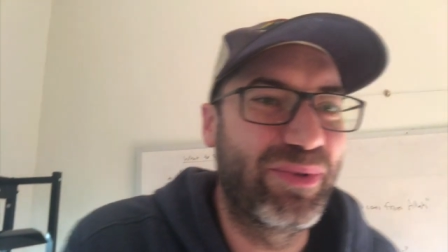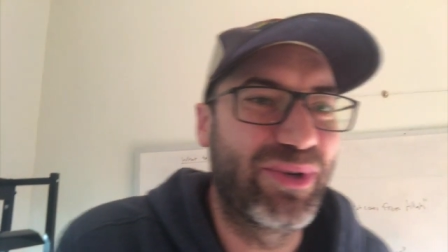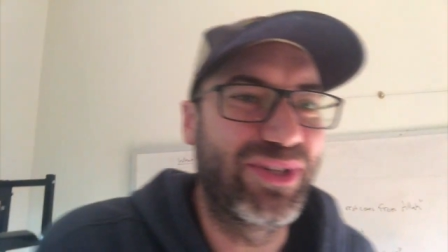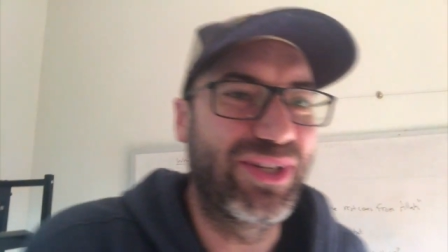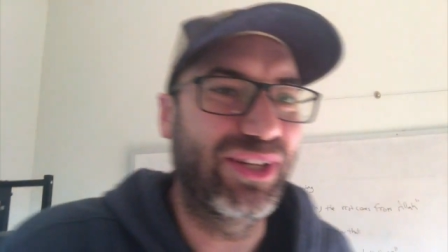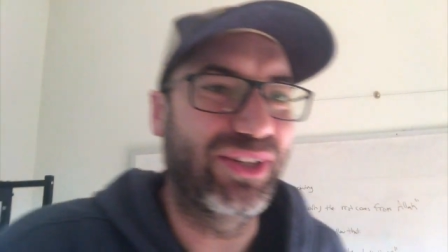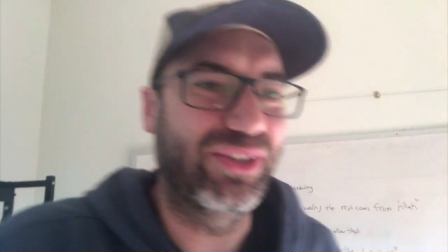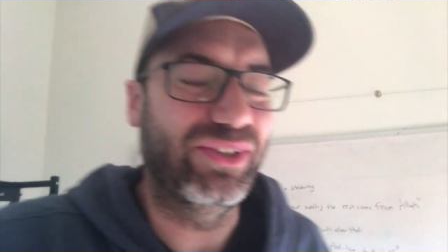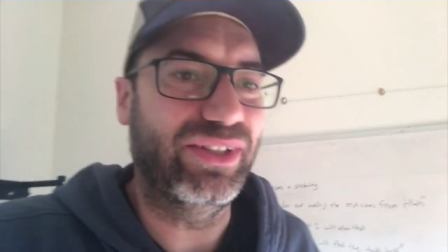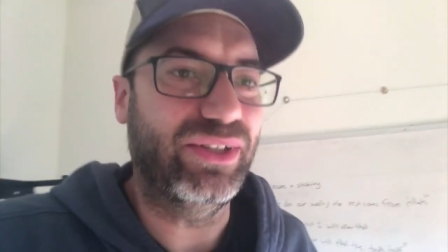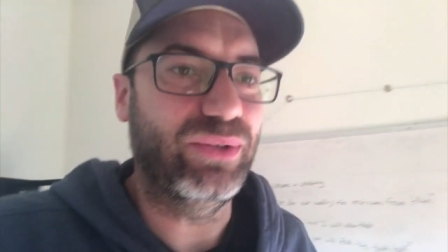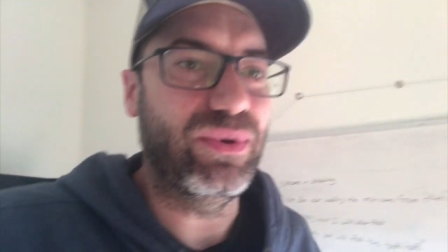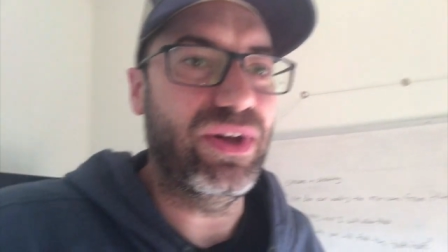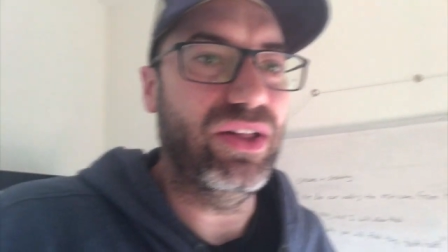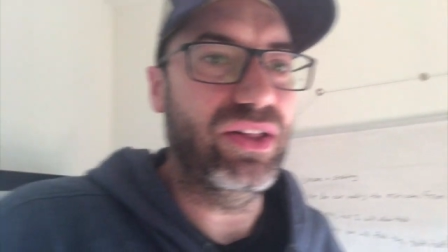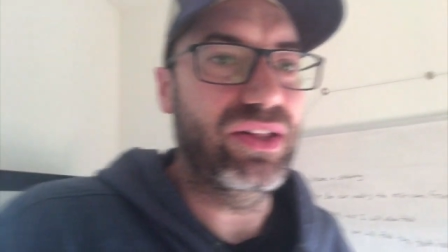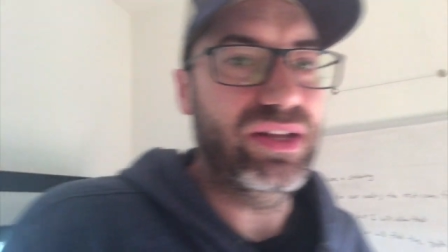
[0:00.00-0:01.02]
particularly
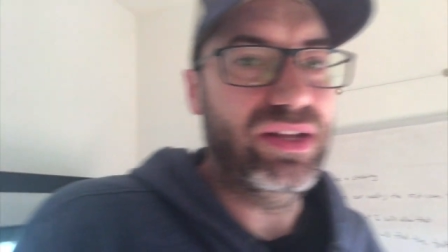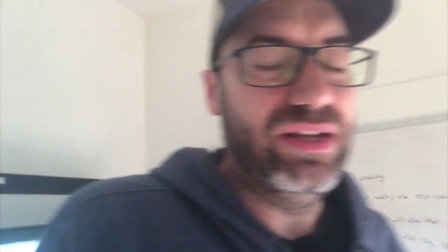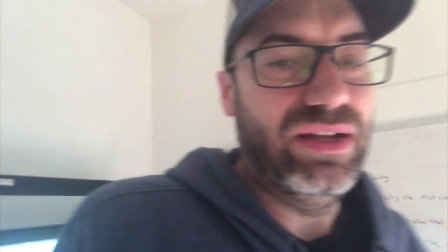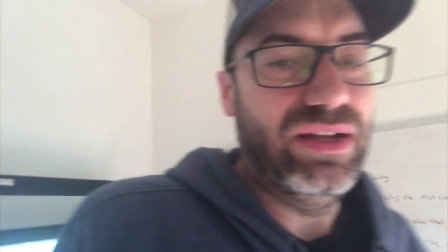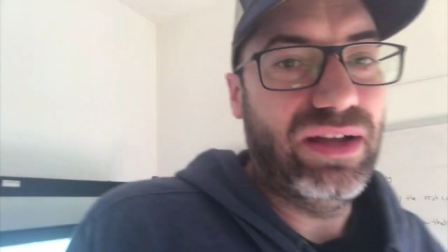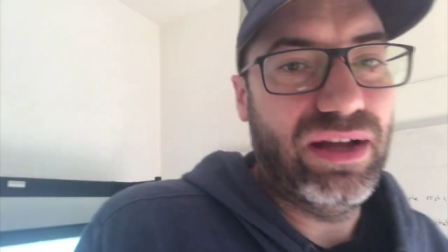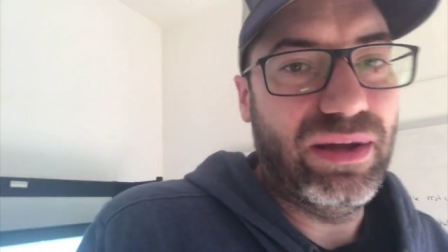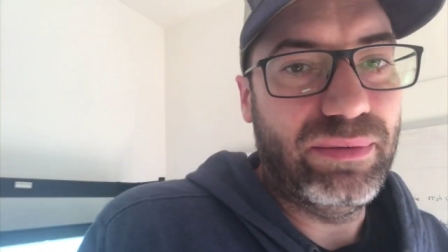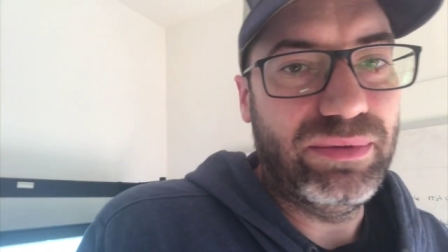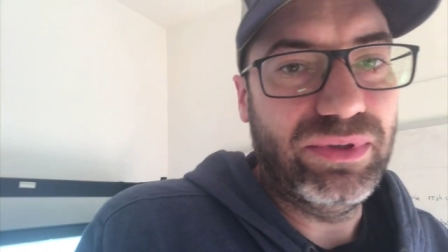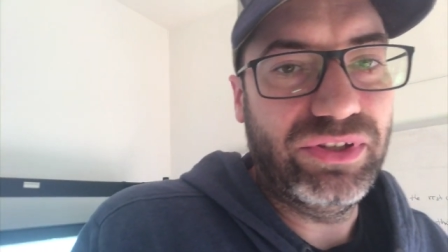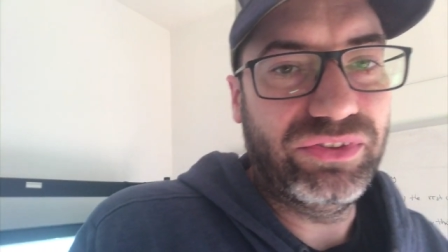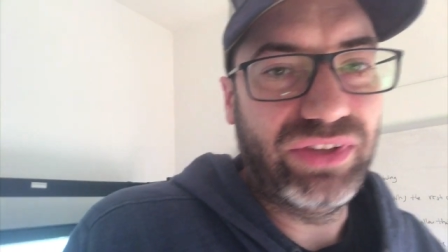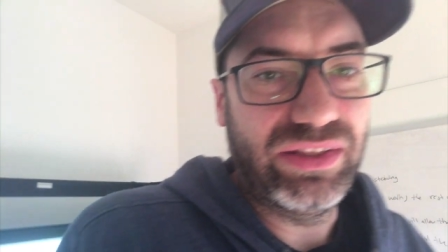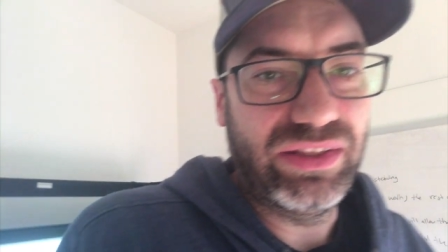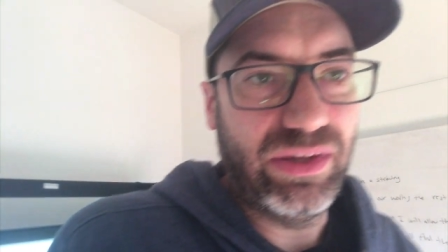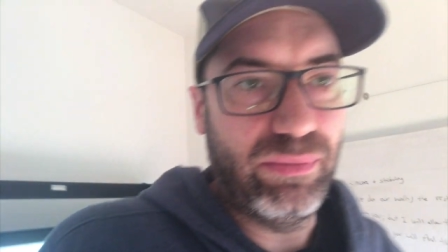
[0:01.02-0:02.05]
well. Uh, looks
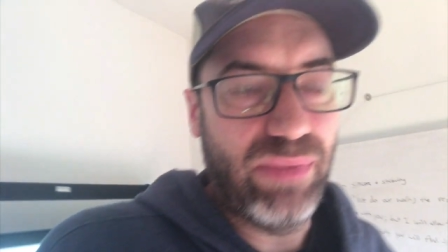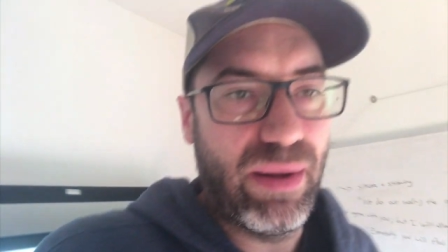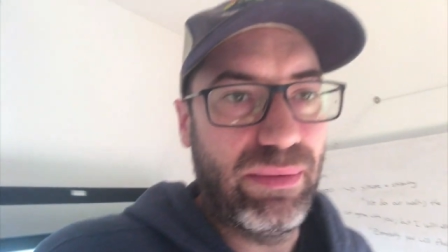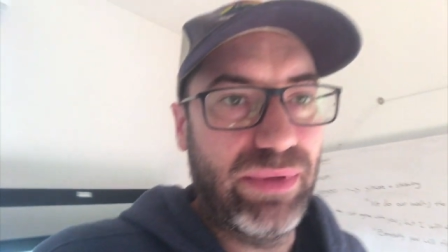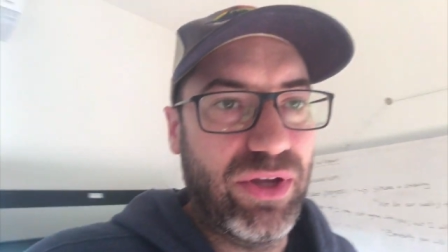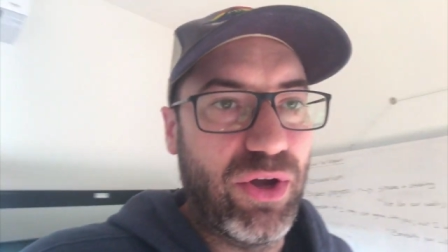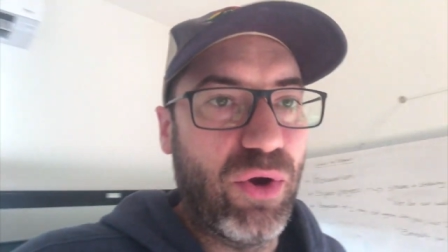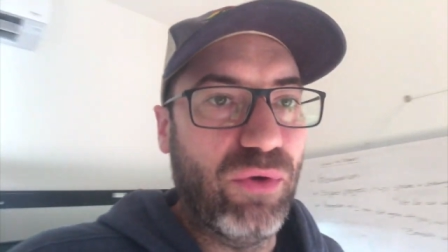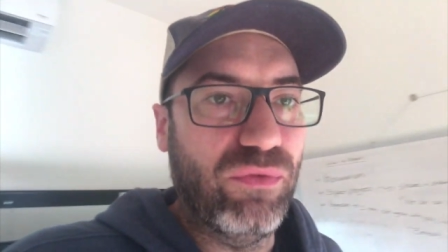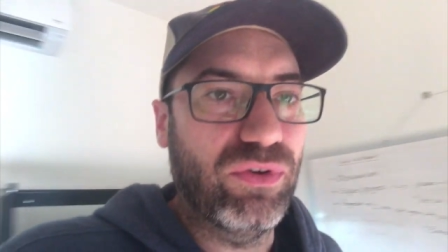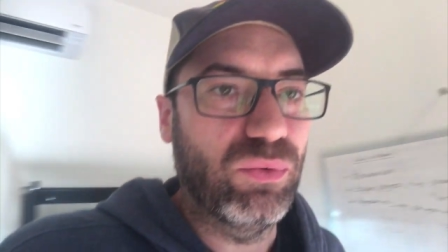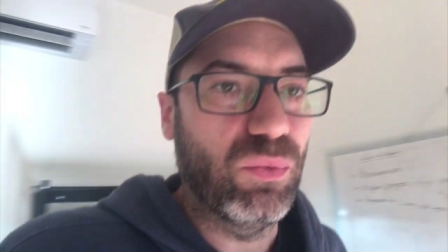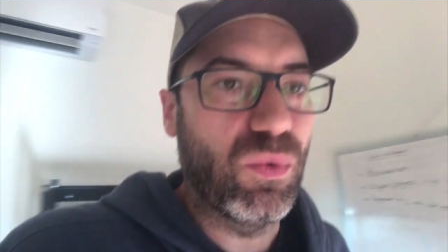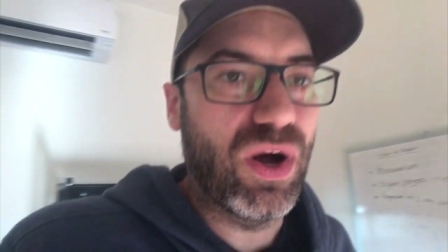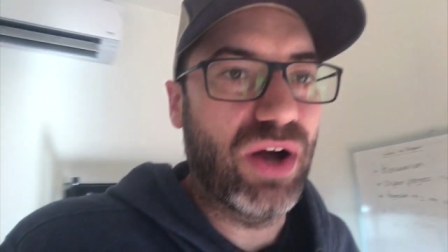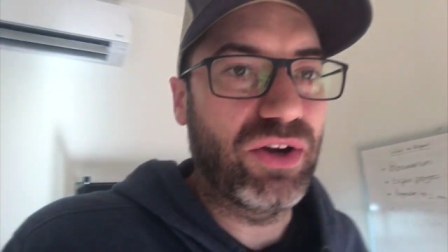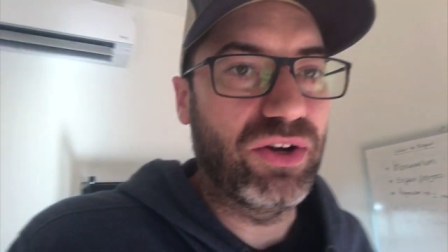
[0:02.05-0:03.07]
like they're probably
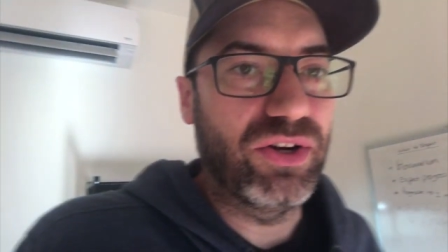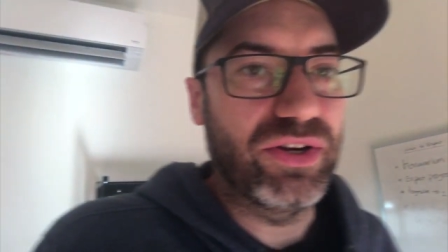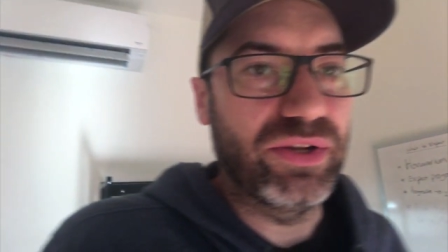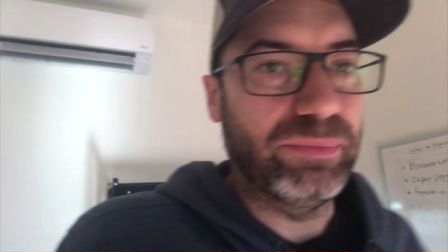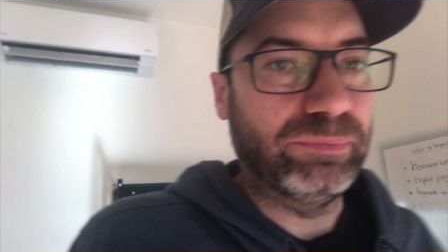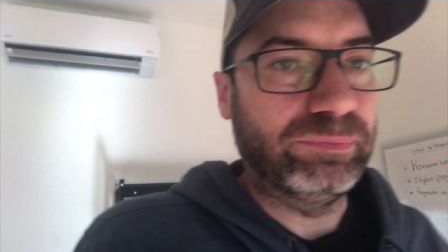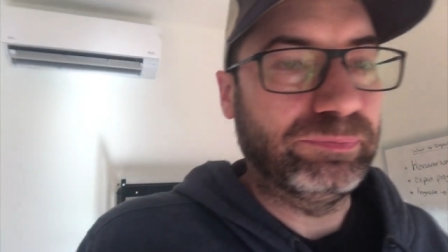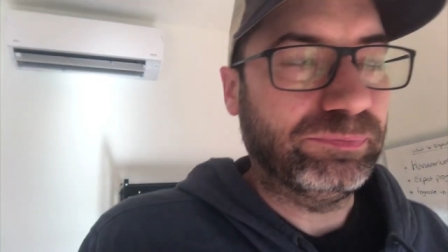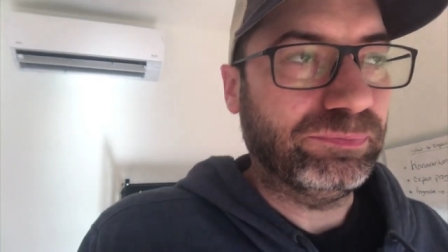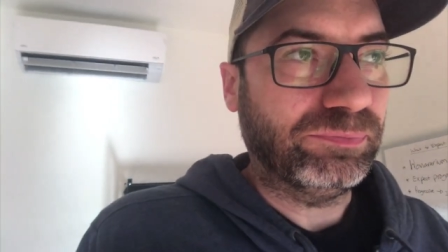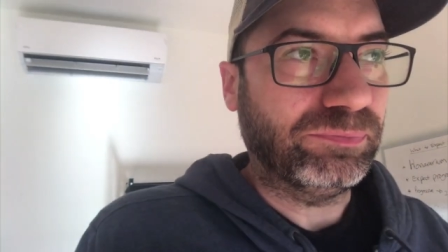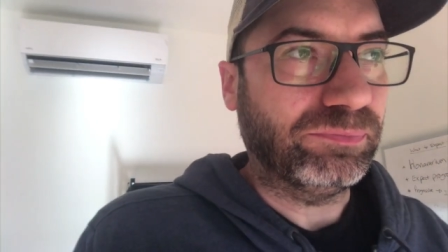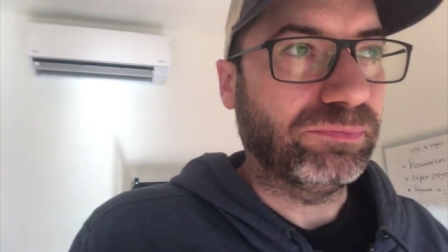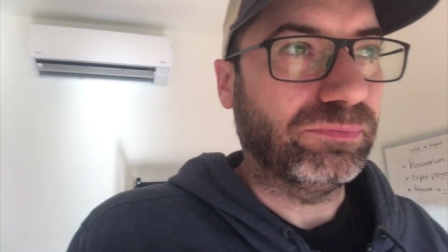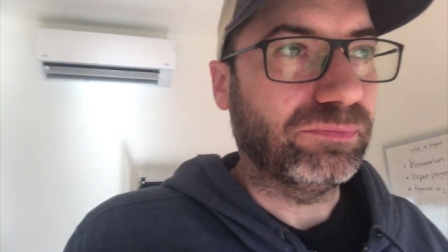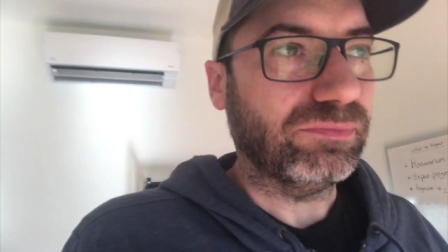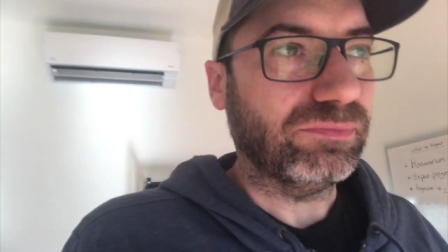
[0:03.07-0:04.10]
overwatered.
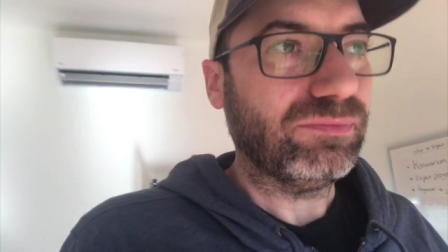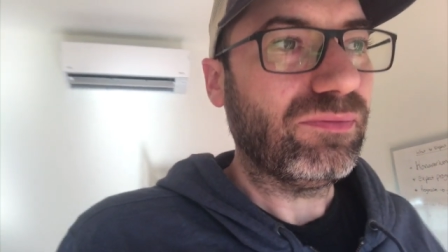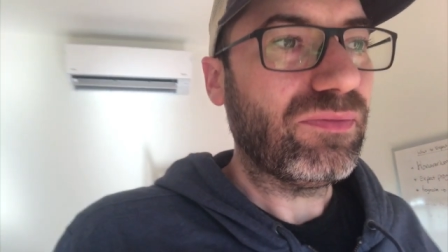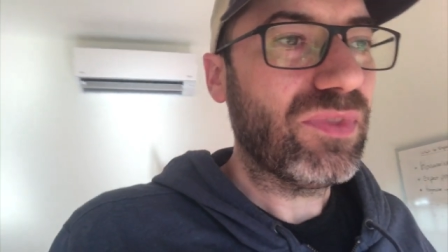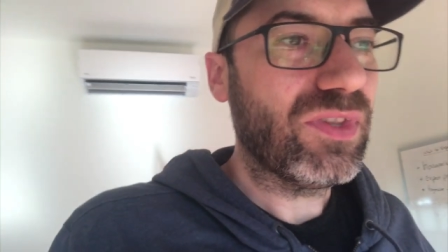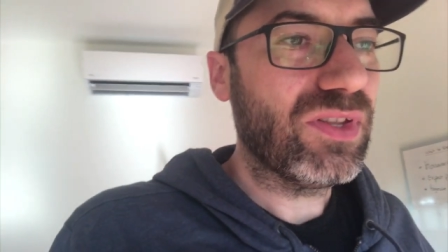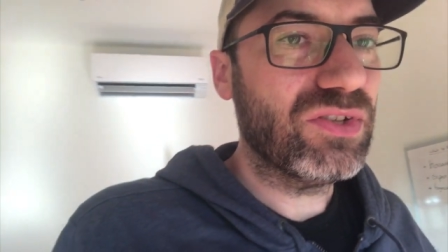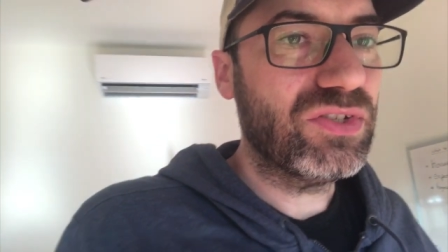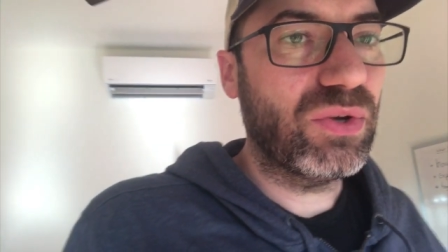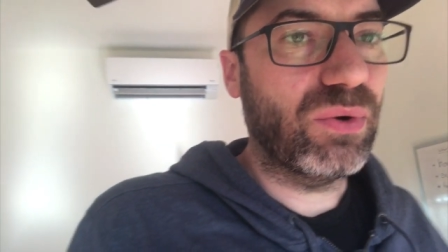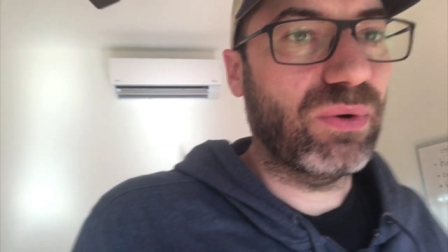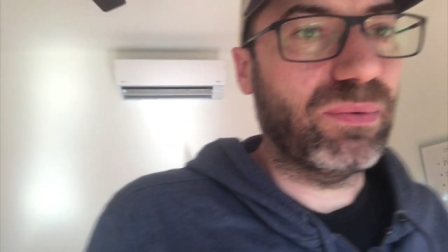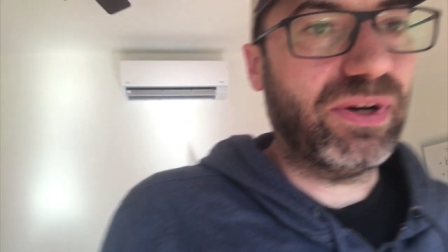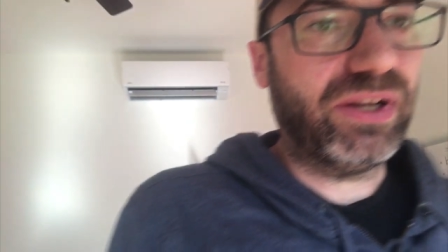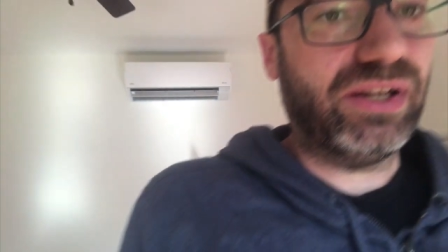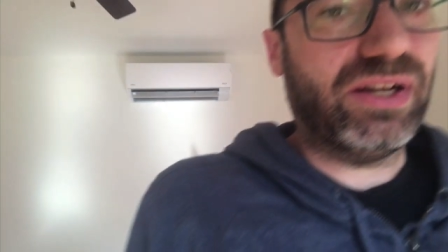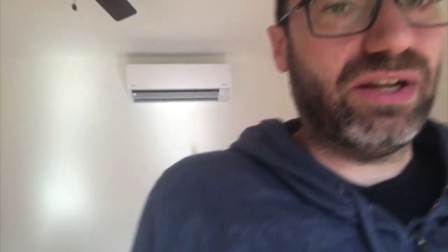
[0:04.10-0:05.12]
So we're working